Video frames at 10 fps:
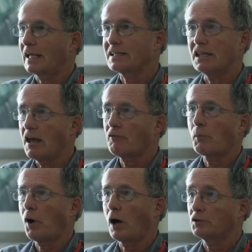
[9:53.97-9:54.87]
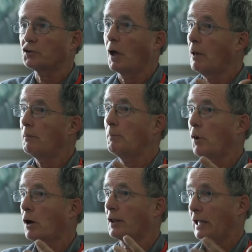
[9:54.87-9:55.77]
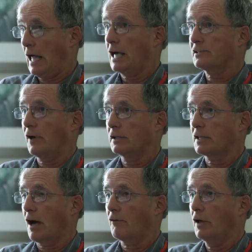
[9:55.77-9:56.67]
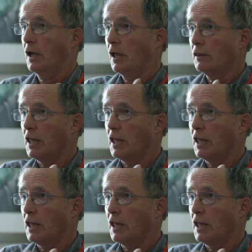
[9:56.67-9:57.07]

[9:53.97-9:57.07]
That's never part. So that may be part of the classified stuff.